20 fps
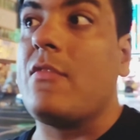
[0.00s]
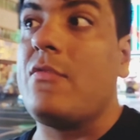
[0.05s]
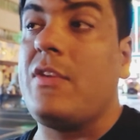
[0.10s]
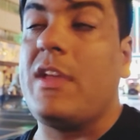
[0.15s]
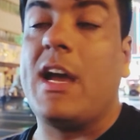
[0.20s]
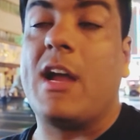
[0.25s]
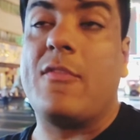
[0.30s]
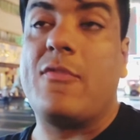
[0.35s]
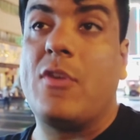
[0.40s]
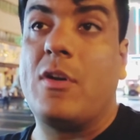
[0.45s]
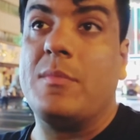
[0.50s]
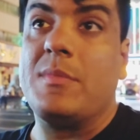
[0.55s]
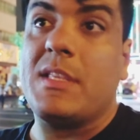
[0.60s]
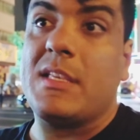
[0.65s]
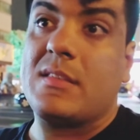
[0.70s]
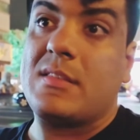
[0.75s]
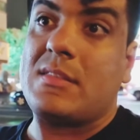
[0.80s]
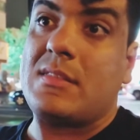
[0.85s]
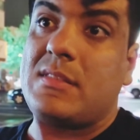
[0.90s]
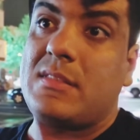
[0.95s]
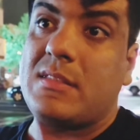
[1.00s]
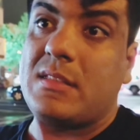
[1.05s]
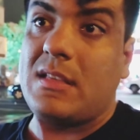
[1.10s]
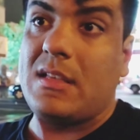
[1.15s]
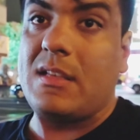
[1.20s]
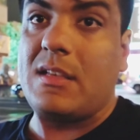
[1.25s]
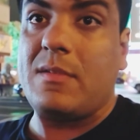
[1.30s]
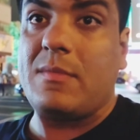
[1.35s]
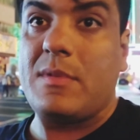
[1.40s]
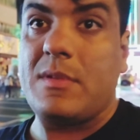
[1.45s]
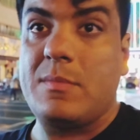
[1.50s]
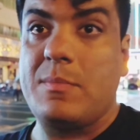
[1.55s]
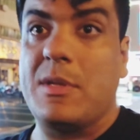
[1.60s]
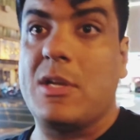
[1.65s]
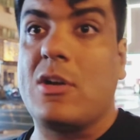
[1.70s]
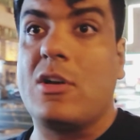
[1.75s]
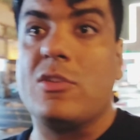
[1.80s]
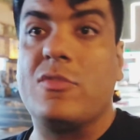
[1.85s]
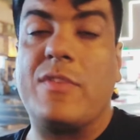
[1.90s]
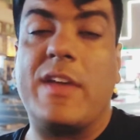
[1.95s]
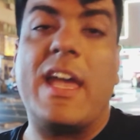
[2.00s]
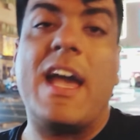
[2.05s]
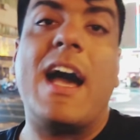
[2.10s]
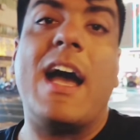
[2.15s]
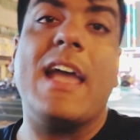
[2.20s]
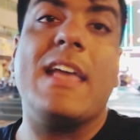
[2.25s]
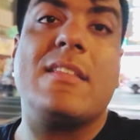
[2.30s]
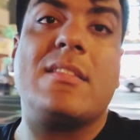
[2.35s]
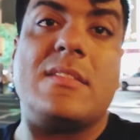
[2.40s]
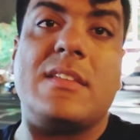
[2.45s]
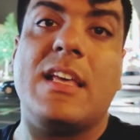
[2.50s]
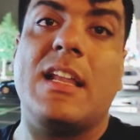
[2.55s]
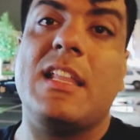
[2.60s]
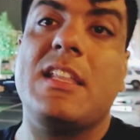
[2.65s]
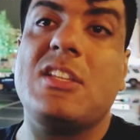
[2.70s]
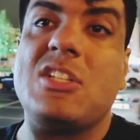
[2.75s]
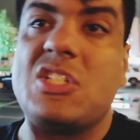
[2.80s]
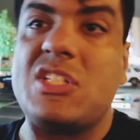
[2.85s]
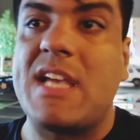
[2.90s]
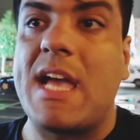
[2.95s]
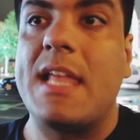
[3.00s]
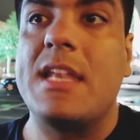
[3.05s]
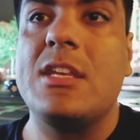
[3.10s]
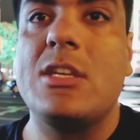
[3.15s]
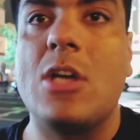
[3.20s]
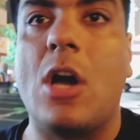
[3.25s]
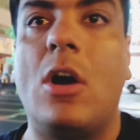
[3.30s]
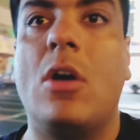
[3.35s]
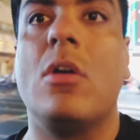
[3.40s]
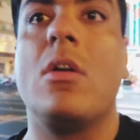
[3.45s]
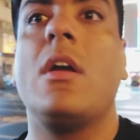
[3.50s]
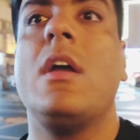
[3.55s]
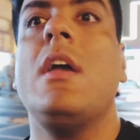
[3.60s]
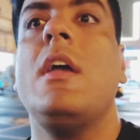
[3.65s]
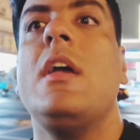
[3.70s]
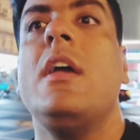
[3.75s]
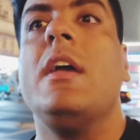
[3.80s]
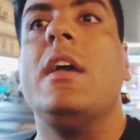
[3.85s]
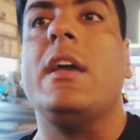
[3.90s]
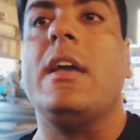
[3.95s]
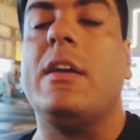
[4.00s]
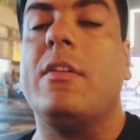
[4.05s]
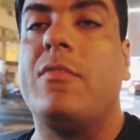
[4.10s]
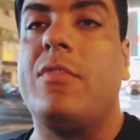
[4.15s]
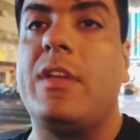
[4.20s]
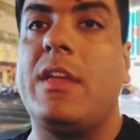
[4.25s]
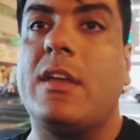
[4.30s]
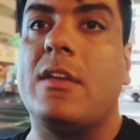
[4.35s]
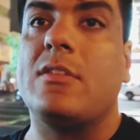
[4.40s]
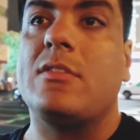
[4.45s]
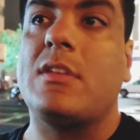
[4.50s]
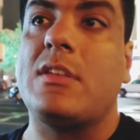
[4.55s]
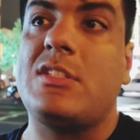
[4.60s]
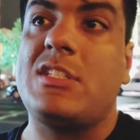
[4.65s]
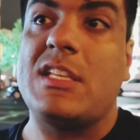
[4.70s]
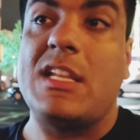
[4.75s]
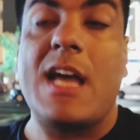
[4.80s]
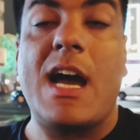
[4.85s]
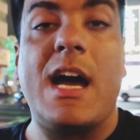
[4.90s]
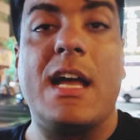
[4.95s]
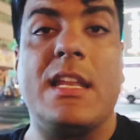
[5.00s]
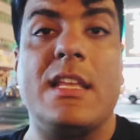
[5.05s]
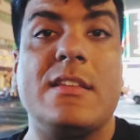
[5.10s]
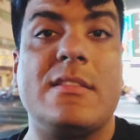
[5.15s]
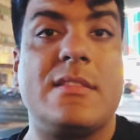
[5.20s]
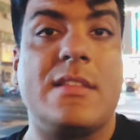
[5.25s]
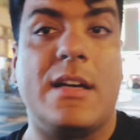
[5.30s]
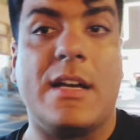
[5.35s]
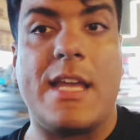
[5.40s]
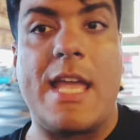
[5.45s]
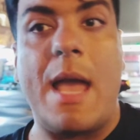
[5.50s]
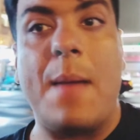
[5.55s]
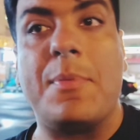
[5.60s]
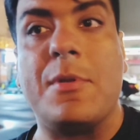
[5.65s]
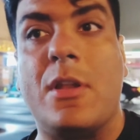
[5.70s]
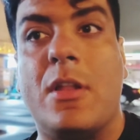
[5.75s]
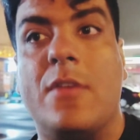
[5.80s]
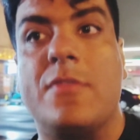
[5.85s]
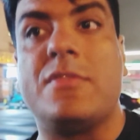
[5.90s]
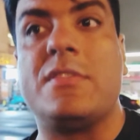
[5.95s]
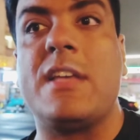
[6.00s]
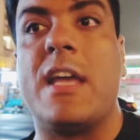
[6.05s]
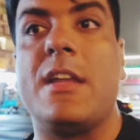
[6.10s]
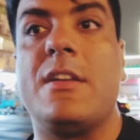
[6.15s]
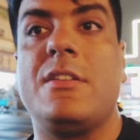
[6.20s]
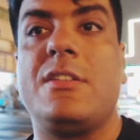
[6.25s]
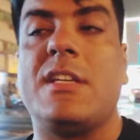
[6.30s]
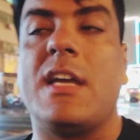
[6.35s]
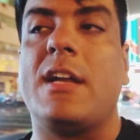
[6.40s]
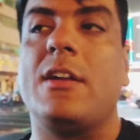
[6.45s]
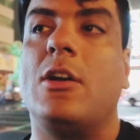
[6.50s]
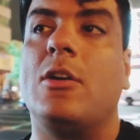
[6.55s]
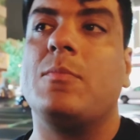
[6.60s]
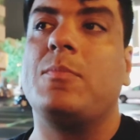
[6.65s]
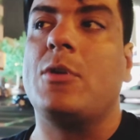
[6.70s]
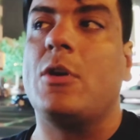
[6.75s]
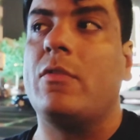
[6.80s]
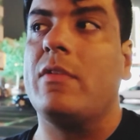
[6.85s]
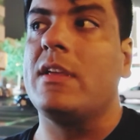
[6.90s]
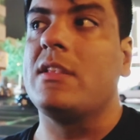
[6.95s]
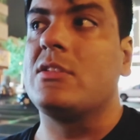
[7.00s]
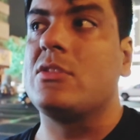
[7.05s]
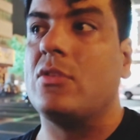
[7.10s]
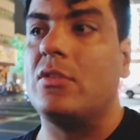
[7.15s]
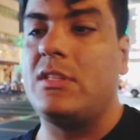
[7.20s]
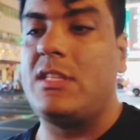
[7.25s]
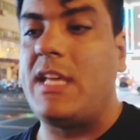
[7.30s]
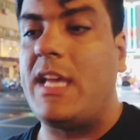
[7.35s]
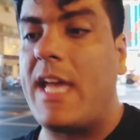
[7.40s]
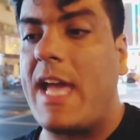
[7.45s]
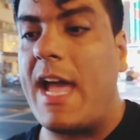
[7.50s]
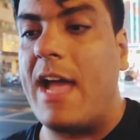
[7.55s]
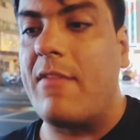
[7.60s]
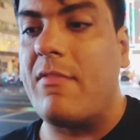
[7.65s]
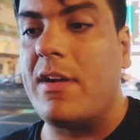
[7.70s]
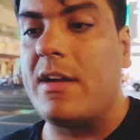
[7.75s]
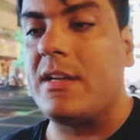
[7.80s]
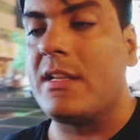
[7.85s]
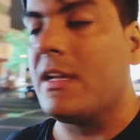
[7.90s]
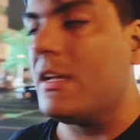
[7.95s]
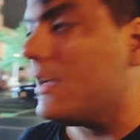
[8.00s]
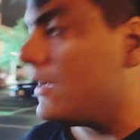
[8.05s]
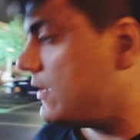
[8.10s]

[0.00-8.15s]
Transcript: we are from this uh, because Weihai is still in Shandong. Uh, we, uh, Jinan is the capital of Shandong province, so they haven't.